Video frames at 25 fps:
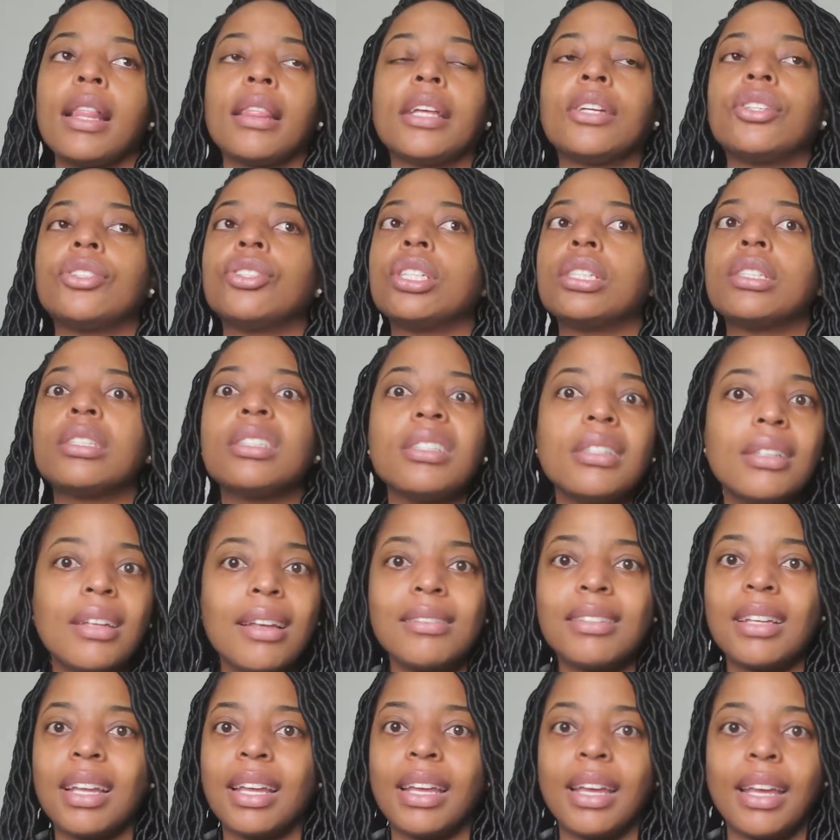Like, she still
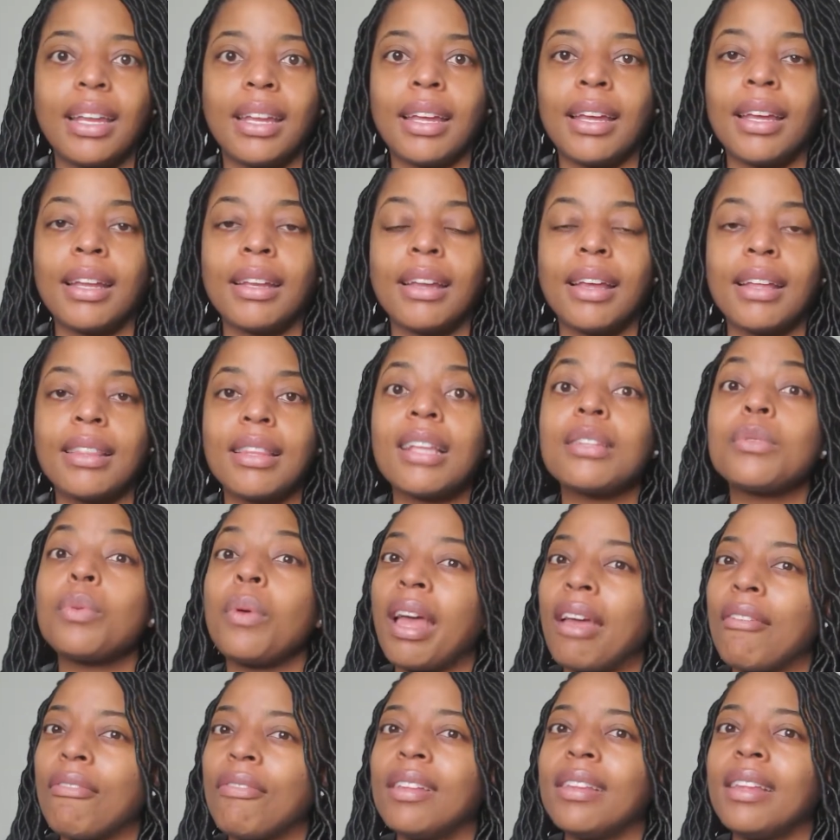doesn't get it. That's
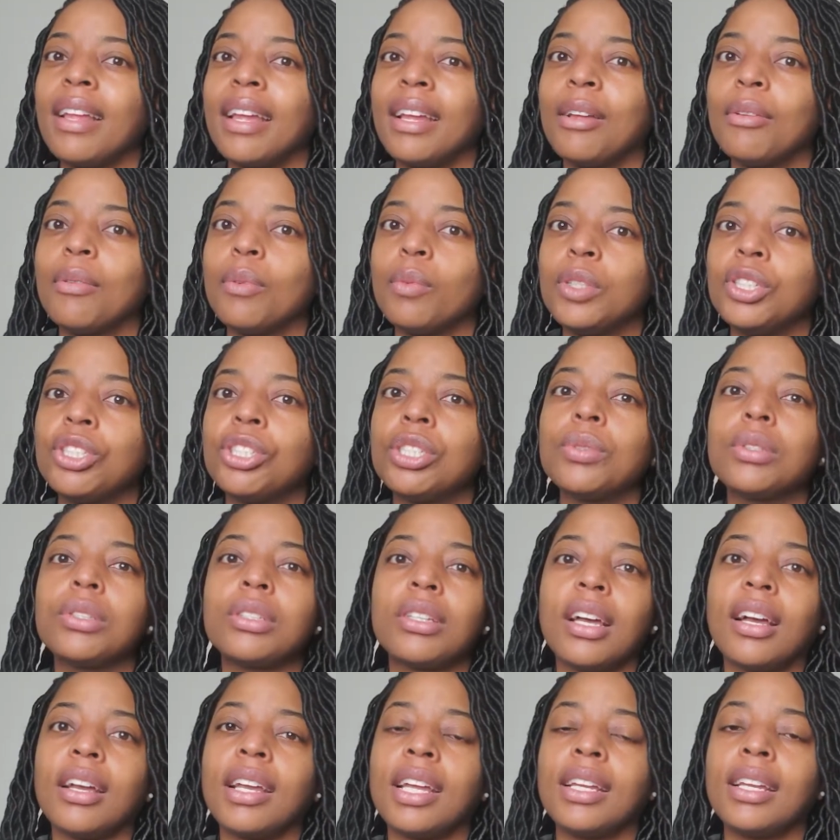why I feel like when she was
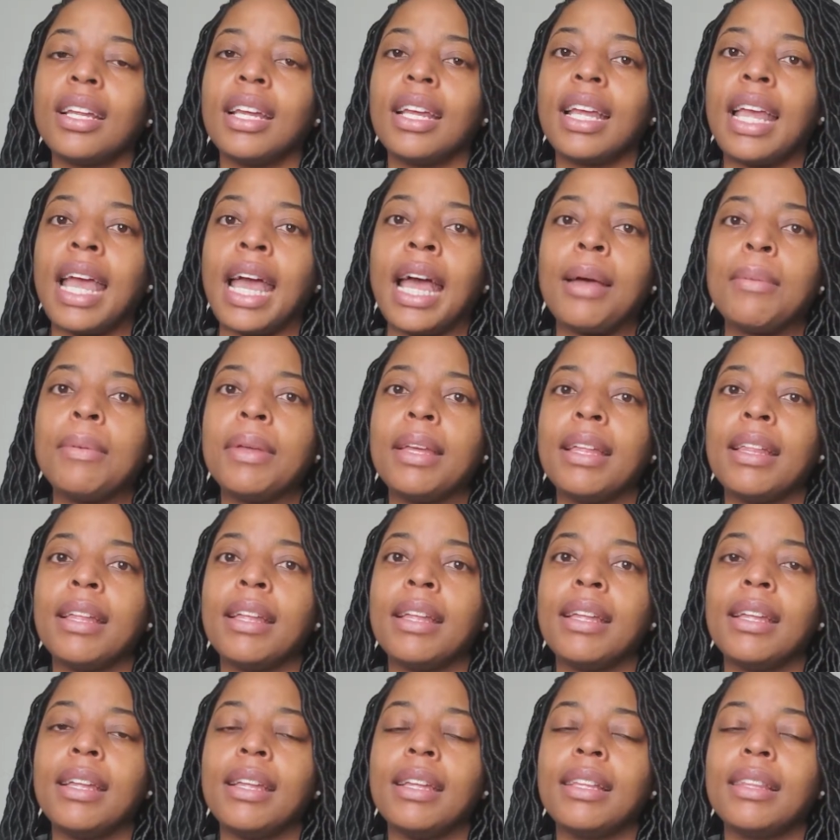talking to
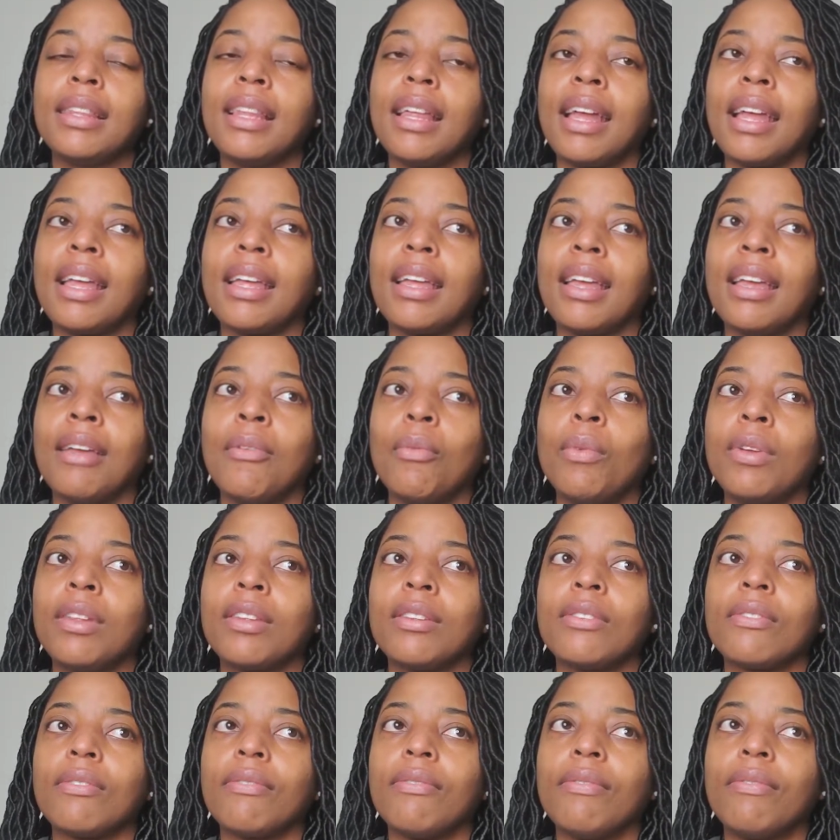Gabby, like, it
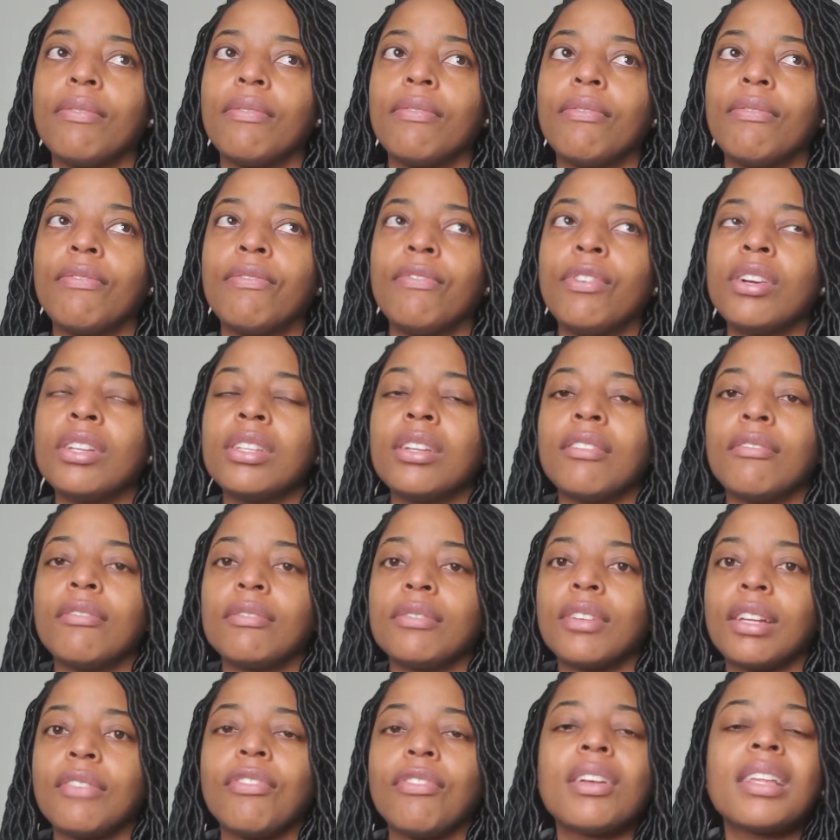was for the
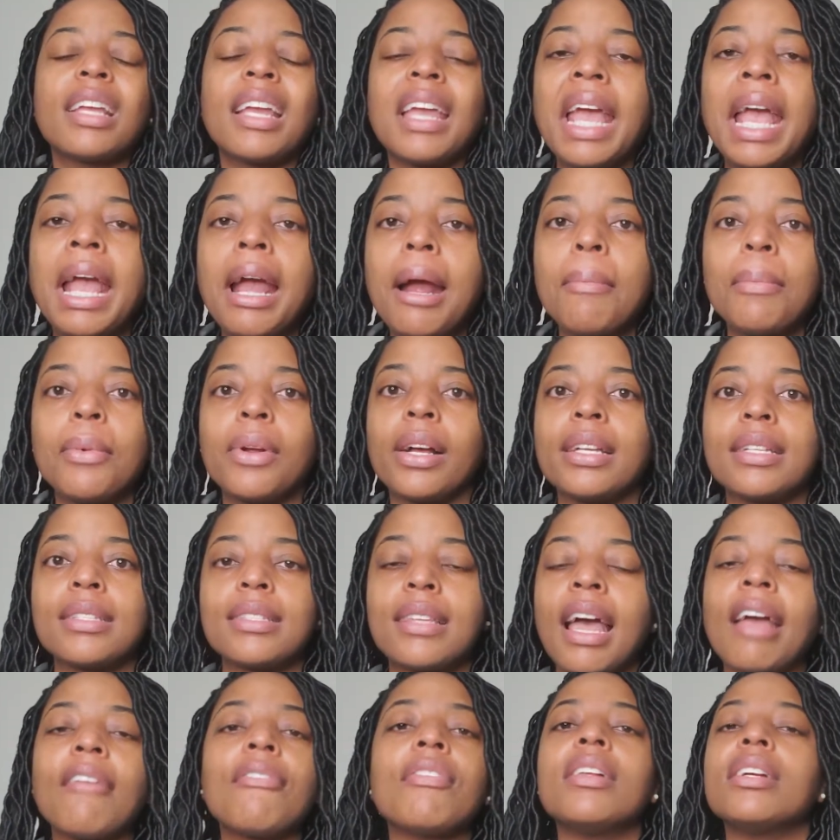
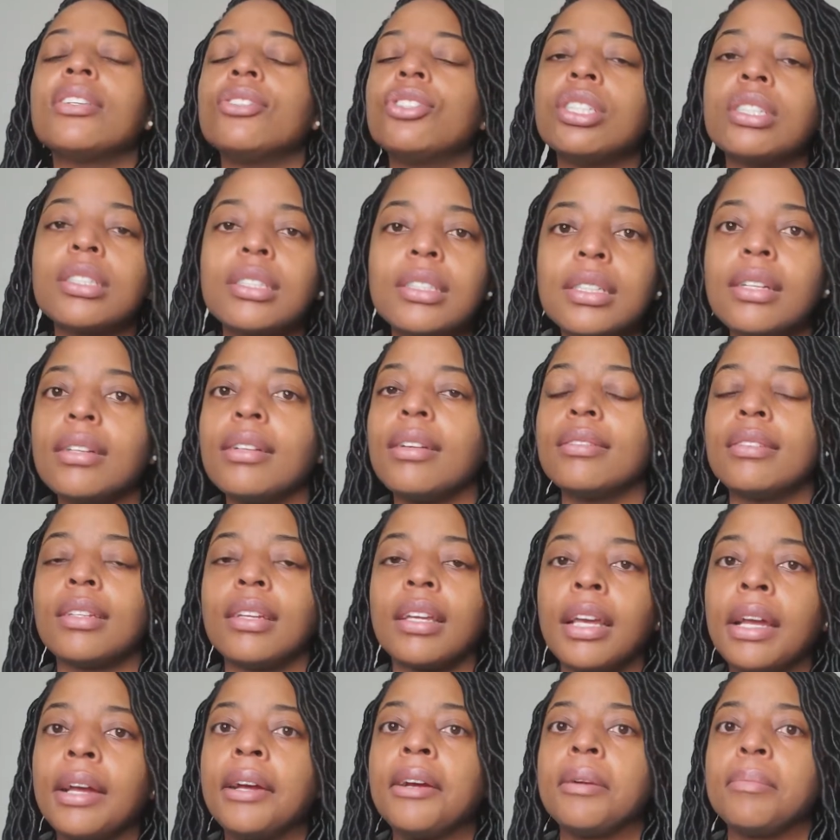cameras. I feel like she still
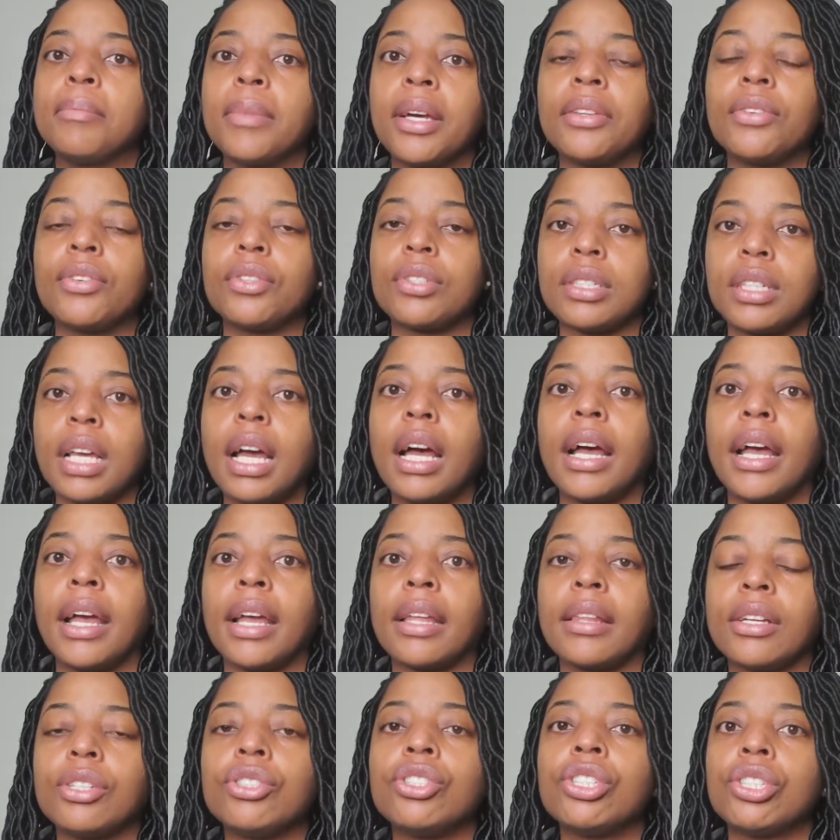doesn't get her mother's
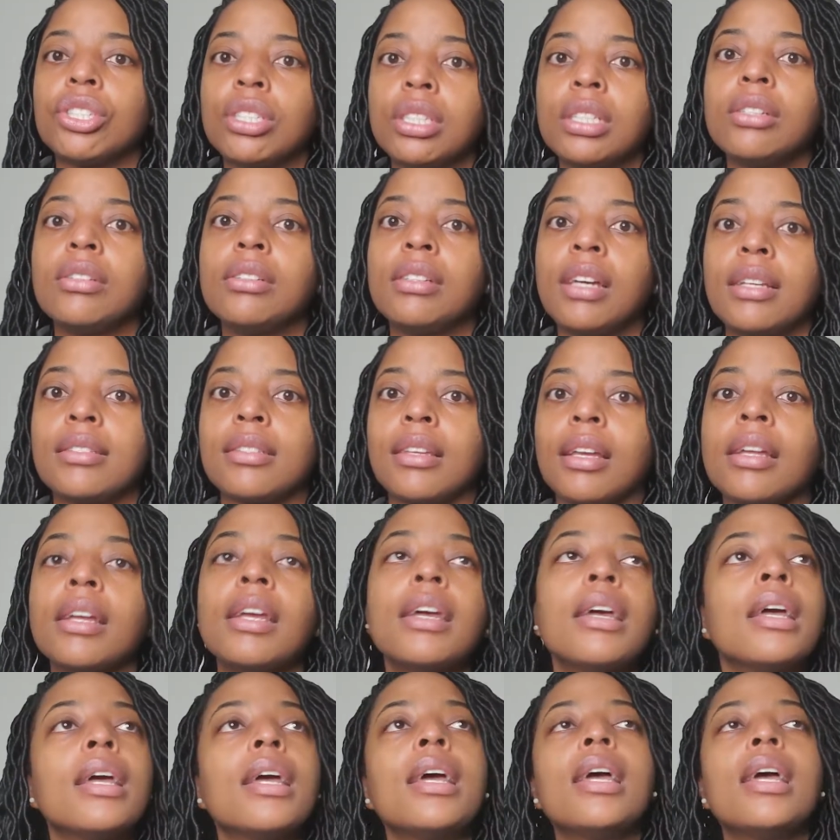side. Like, she still doesn't.